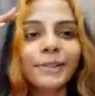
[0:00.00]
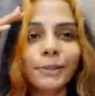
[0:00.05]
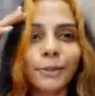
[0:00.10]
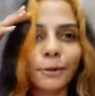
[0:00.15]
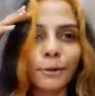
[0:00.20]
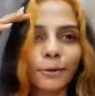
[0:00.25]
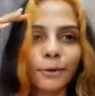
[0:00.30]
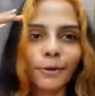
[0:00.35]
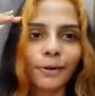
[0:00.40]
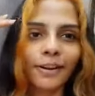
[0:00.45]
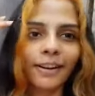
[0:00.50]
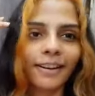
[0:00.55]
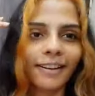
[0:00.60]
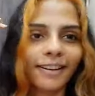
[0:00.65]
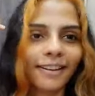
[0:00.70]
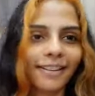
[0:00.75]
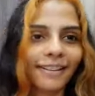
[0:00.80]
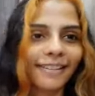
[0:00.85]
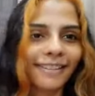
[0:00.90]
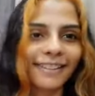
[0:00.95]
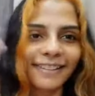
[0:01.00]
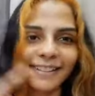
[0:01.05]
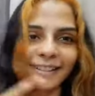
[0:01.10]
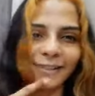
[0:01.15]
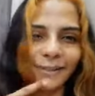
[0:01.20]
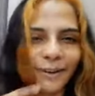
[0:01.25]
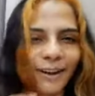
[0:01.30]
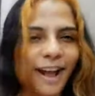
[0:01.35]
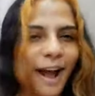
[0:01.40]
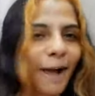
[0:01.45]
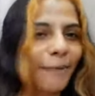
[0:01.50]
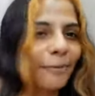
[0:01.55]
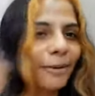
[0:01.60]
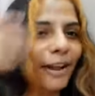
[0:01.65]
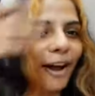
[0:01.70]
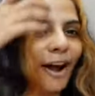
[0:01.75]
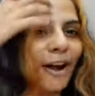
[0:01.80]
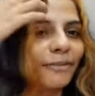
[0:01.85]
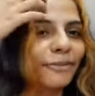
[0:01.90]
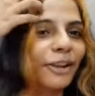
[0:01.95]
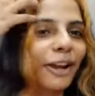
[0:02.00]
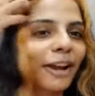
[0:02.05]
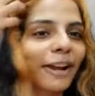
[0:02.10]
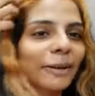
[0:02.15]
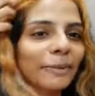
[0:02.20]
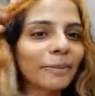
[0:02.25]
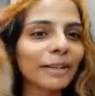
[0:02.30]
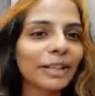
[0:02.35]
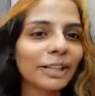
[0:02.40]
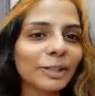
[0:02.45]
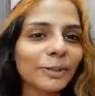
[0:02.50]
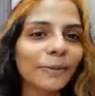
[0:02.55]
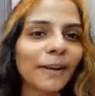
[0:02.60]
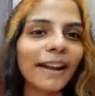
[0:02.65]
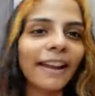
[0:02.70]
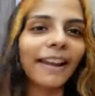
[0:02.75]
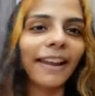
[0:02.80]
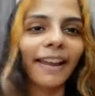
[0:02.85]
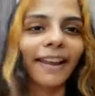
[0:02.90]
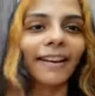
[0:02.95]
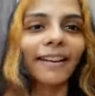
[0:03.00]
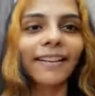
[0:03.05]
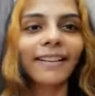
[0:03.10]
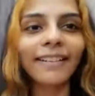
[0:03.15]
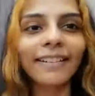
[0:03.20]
So this is what happened after I bleached my hair.